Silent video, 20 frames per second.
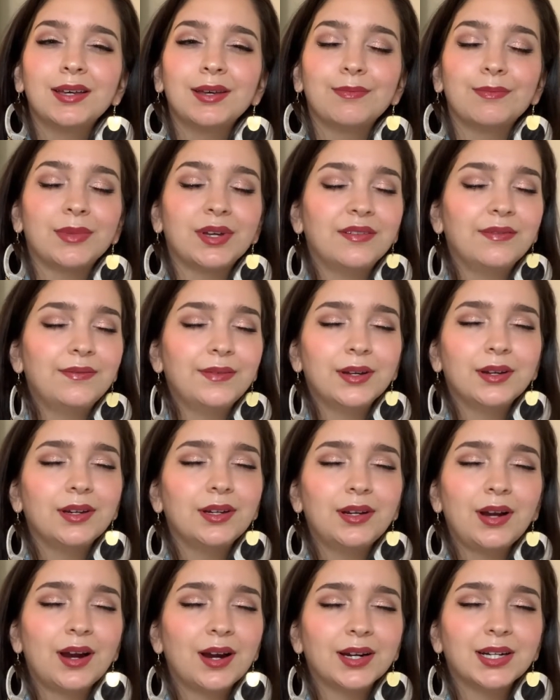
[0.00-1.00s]
my very
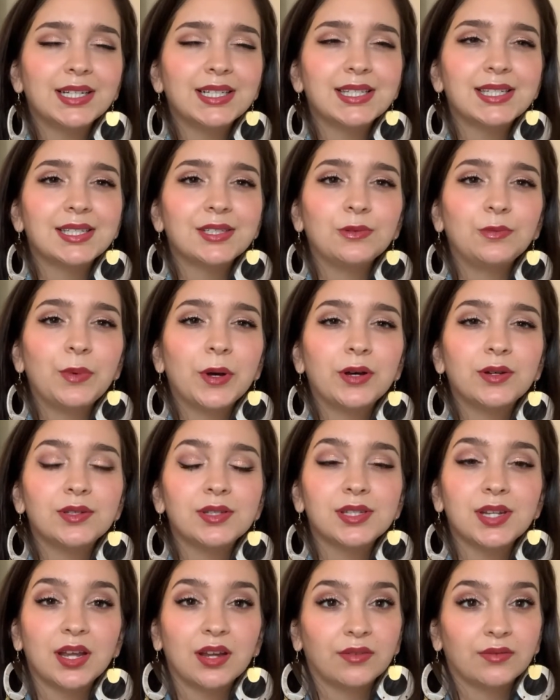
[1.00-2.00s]
hardest to
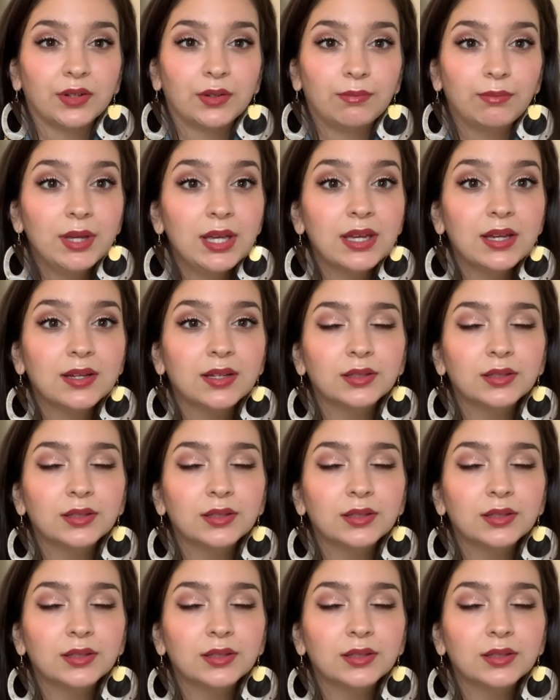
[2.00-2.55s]
post every week.